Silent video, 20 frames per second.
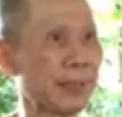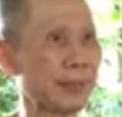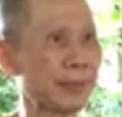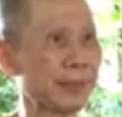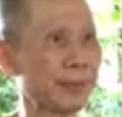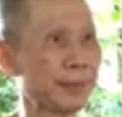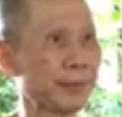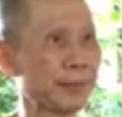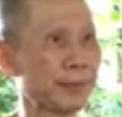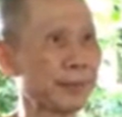
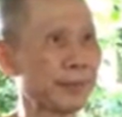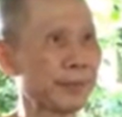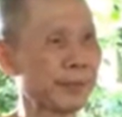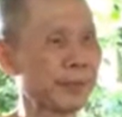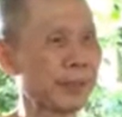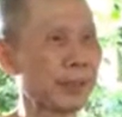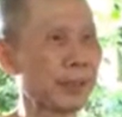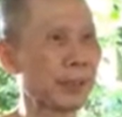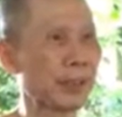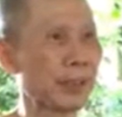Like
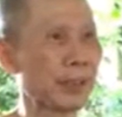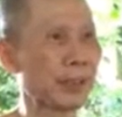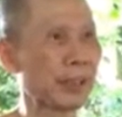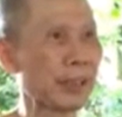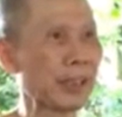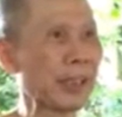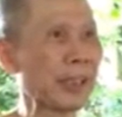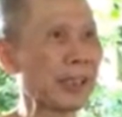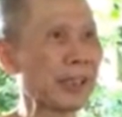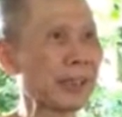
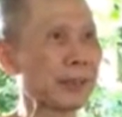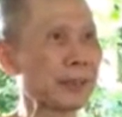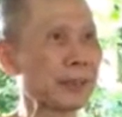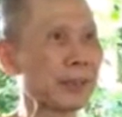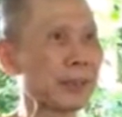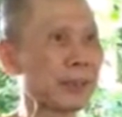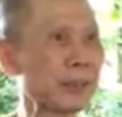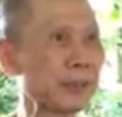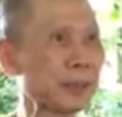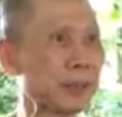
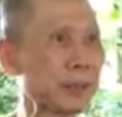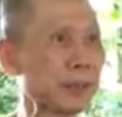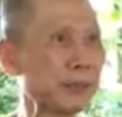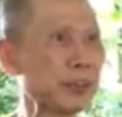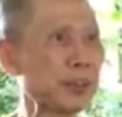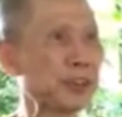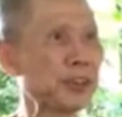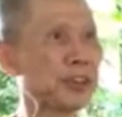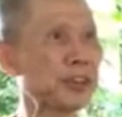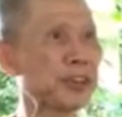you can
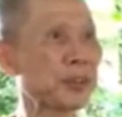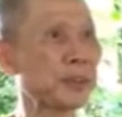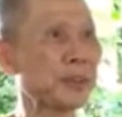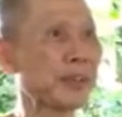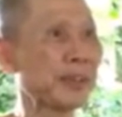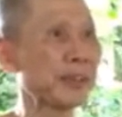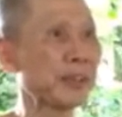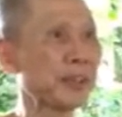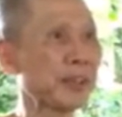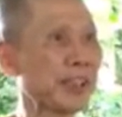use a
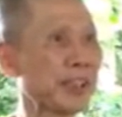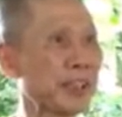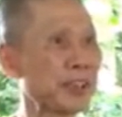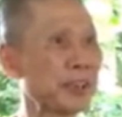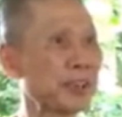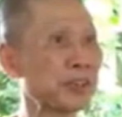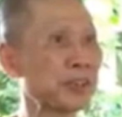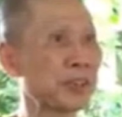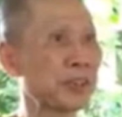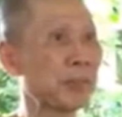mantra,
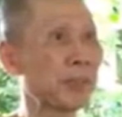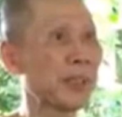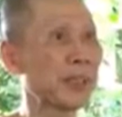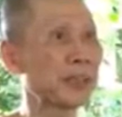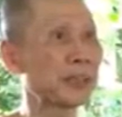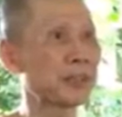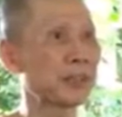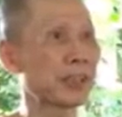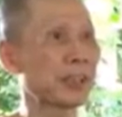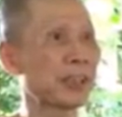
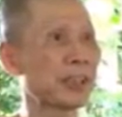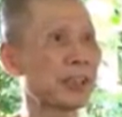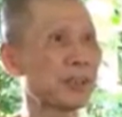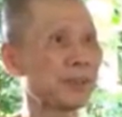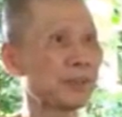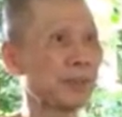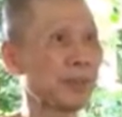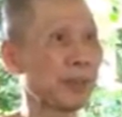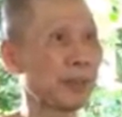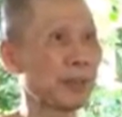
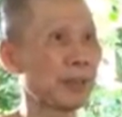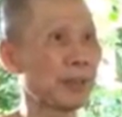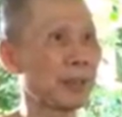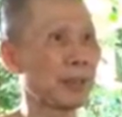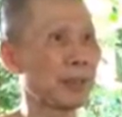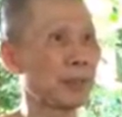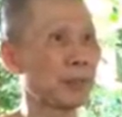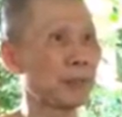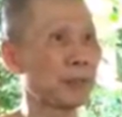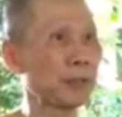
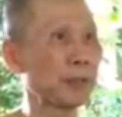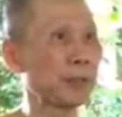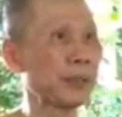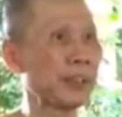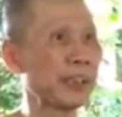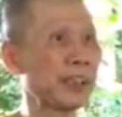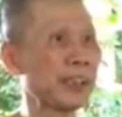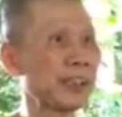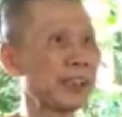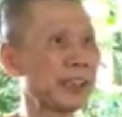reciting the
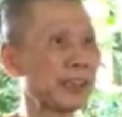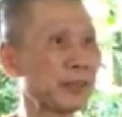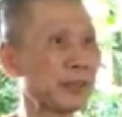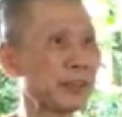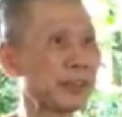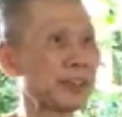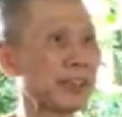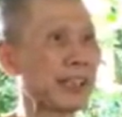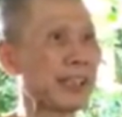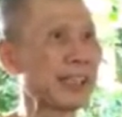name of the
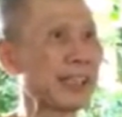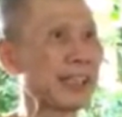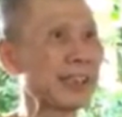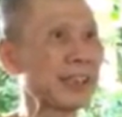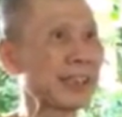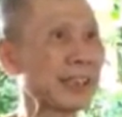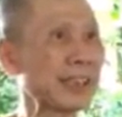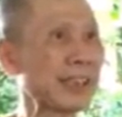Buddha.